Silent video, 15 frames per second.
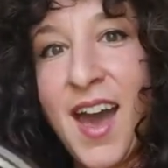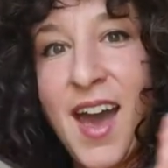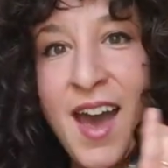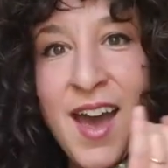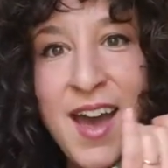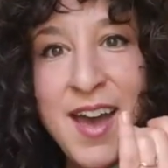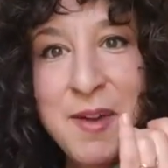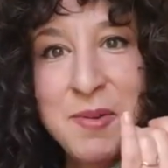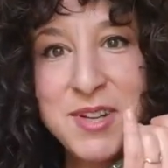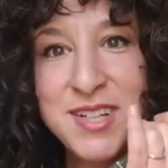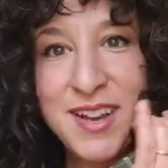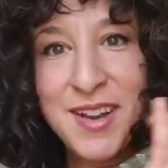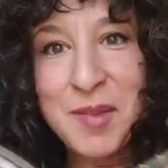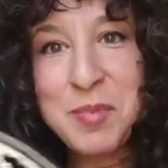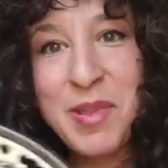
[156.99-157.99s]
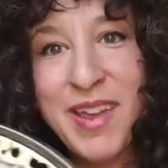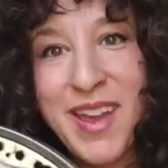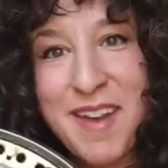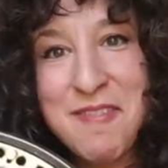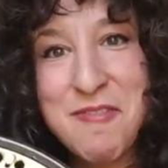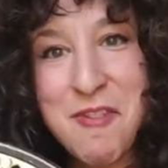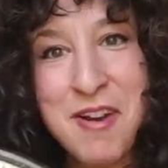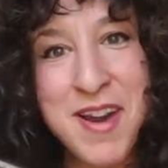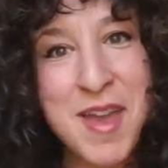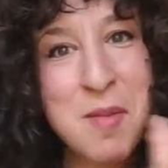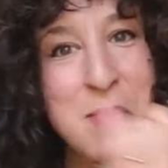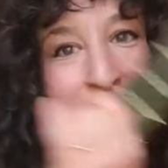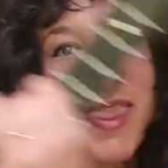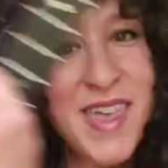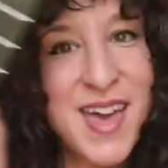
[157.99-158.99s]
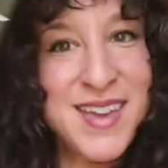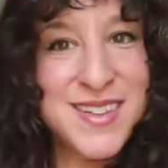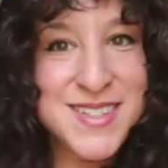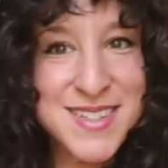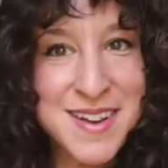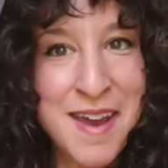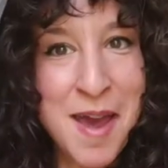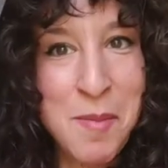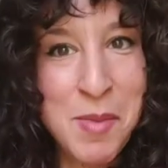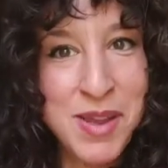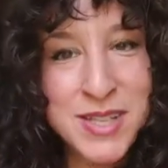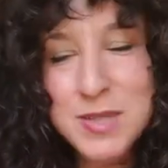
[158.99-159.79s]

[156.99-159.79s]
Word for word: I wish I could play it for you, but that is not my